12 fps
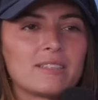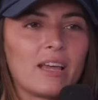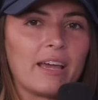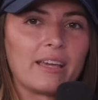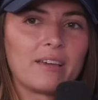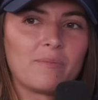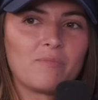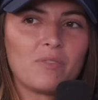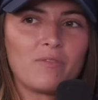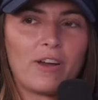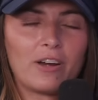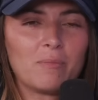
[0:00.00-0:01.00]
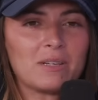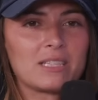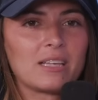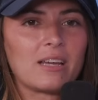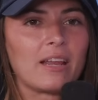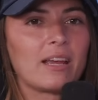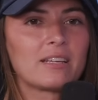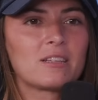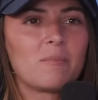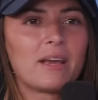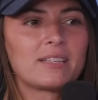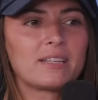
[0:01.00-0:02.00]
is like very misleading
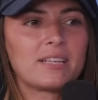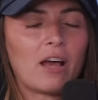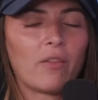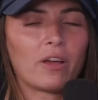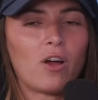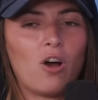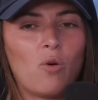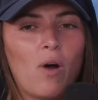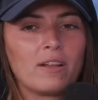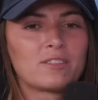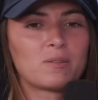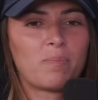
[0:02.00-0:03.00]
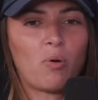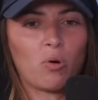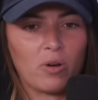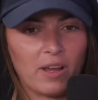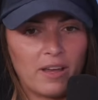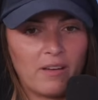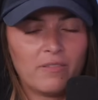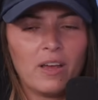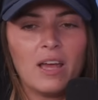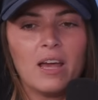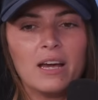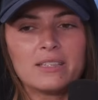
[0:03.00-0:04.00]
because it makes it sound like, oh, unsupportive.
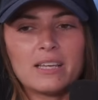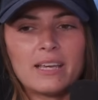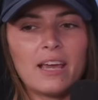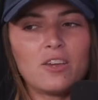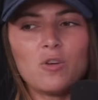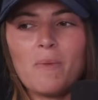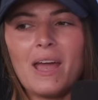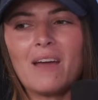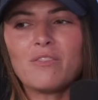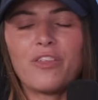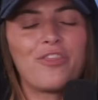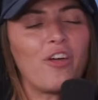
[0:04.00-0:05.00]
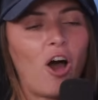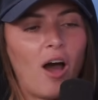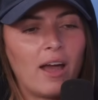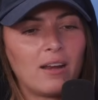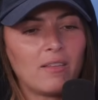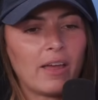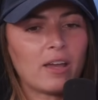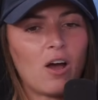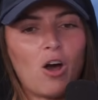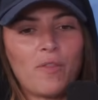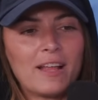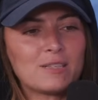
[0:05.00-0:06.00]
It's like, yeah, you may have a thought like,
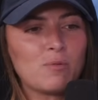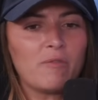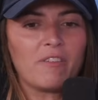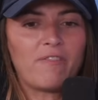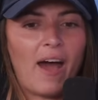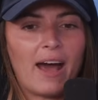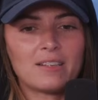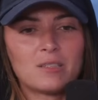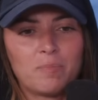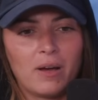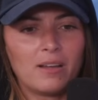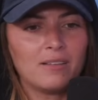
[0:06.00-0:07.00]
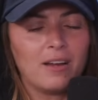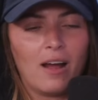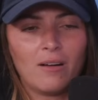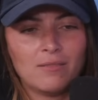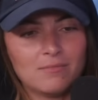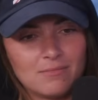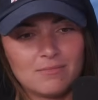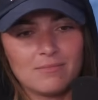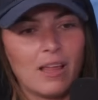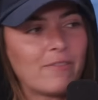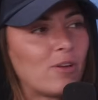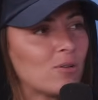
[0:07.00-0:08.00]
oh, that's moving fast, but you know,
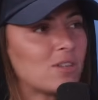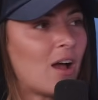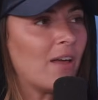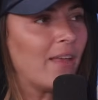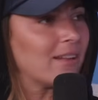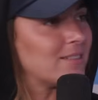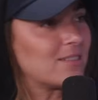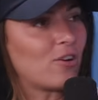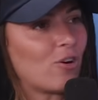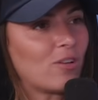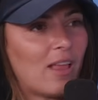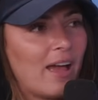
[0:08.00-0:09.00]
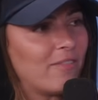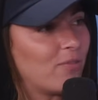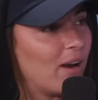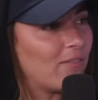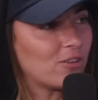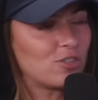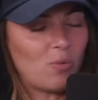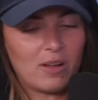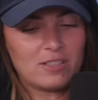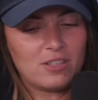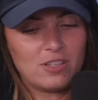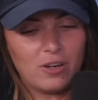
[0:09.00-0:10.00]
life goes on. That's her life, whatever she
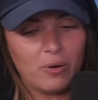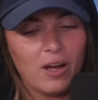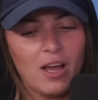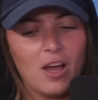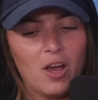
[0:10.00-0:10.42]
wants to do.